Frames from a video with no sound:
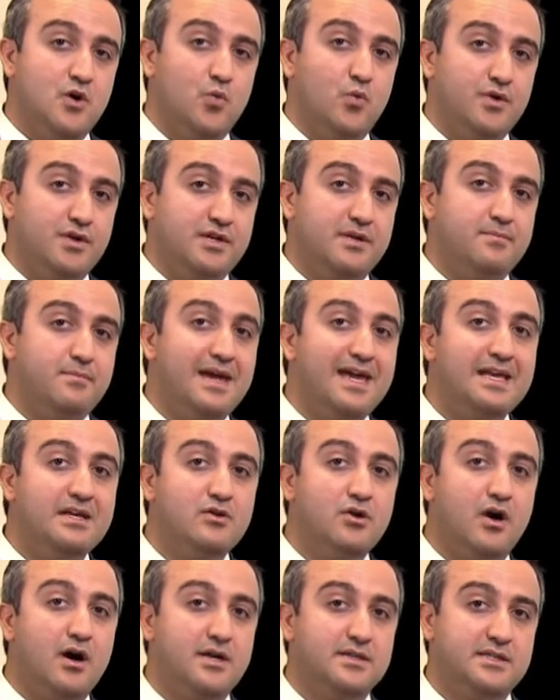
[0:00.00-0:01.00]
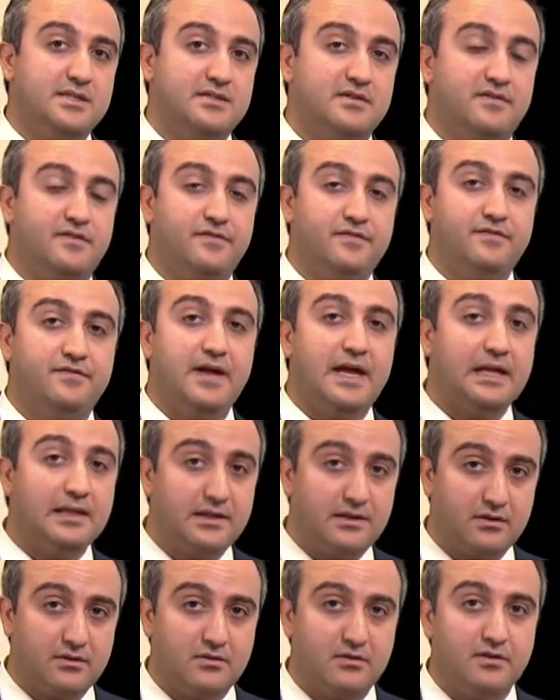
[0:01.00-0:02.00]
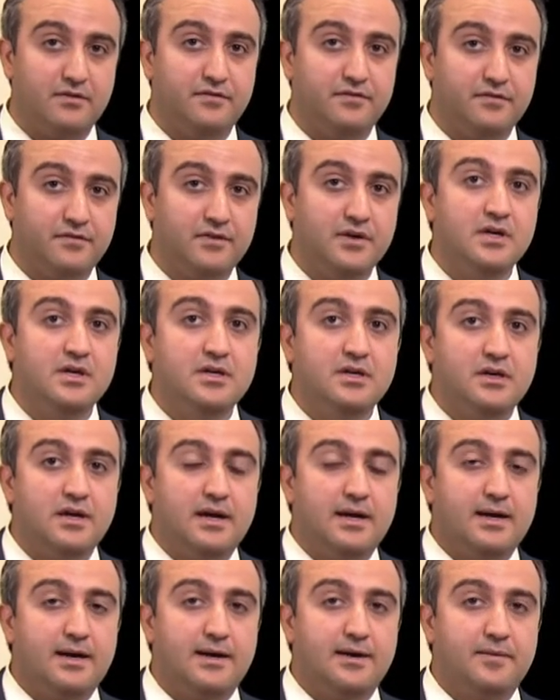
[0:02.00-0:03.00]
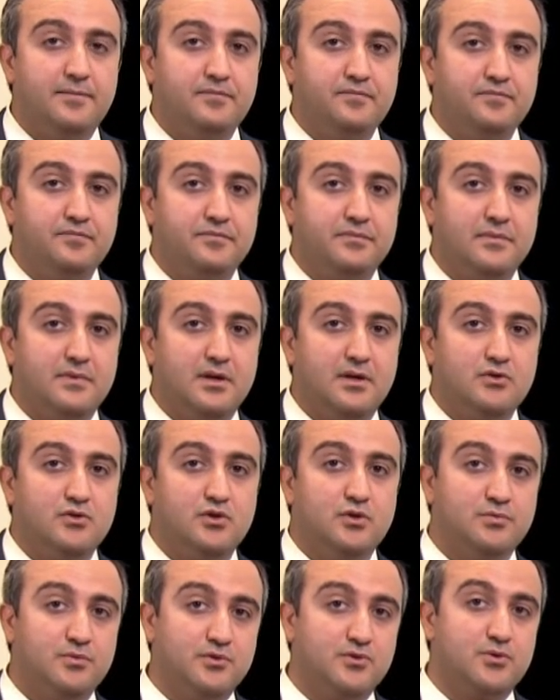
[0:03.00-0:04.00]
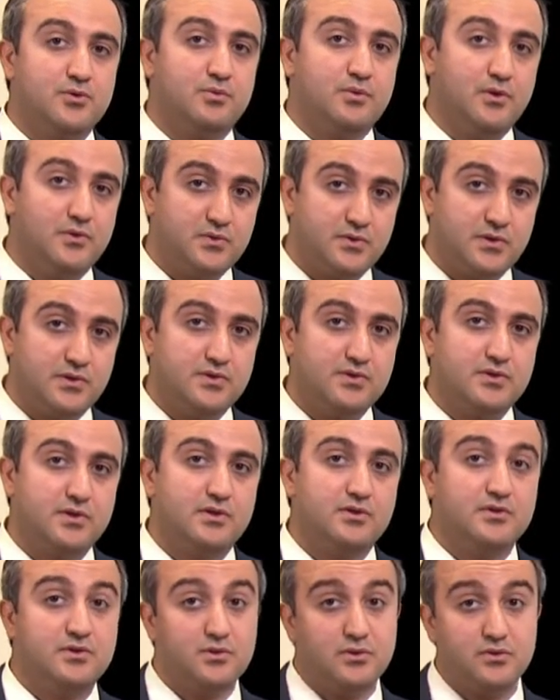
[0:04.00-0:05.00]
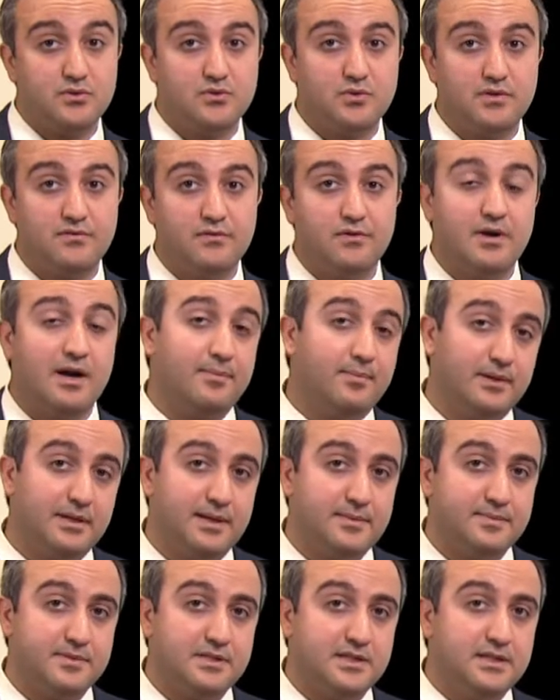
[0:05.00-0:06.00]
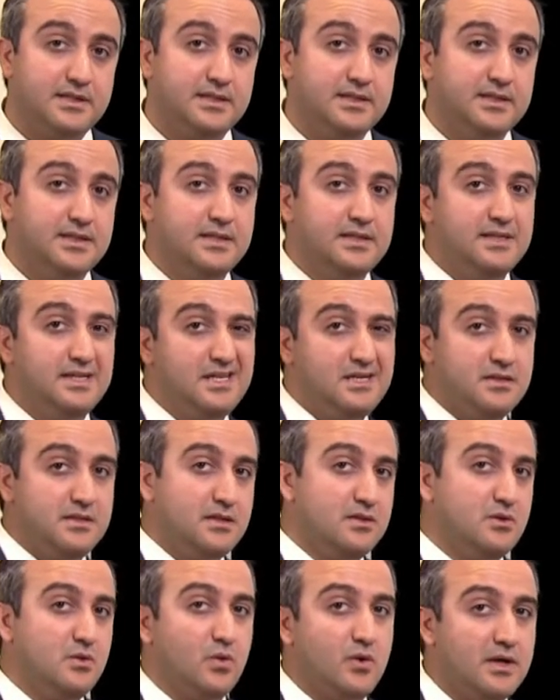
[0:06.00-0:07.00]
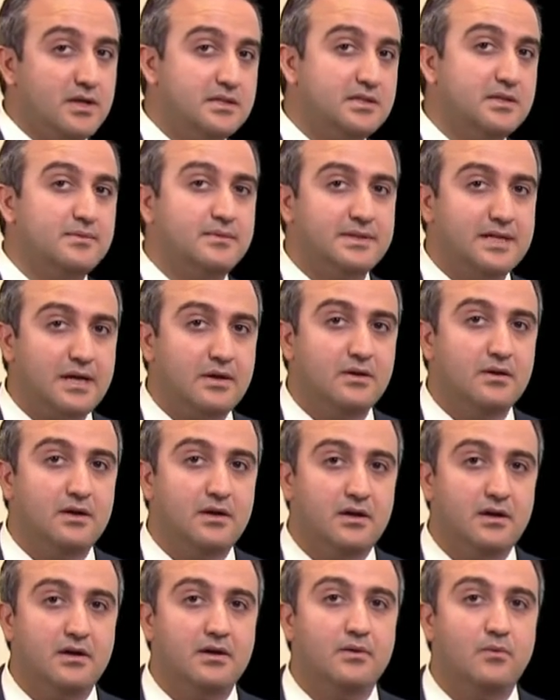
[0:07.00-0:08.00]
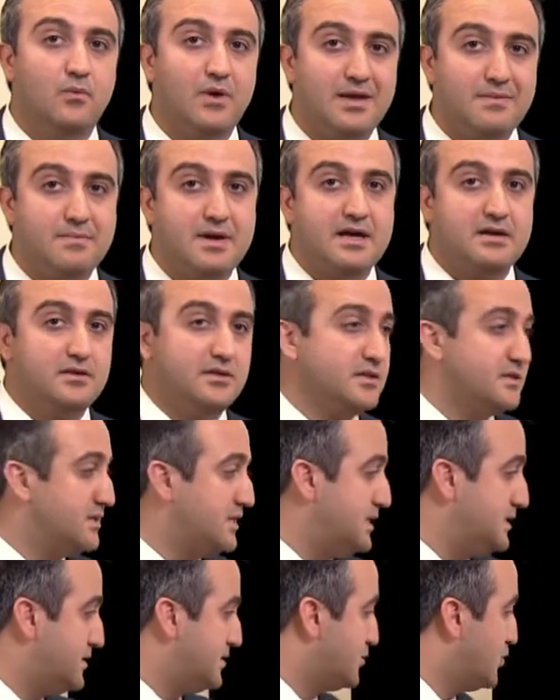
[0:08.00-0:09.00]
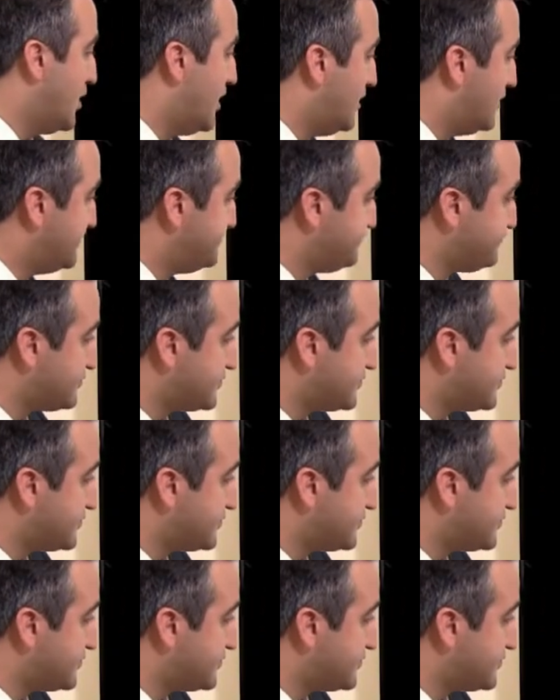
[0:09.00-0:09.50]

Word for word: one of the main causes of failure of um, tuberous sclerosis surgery for epilepsy is ignoring some of that uh, white matter disease as well.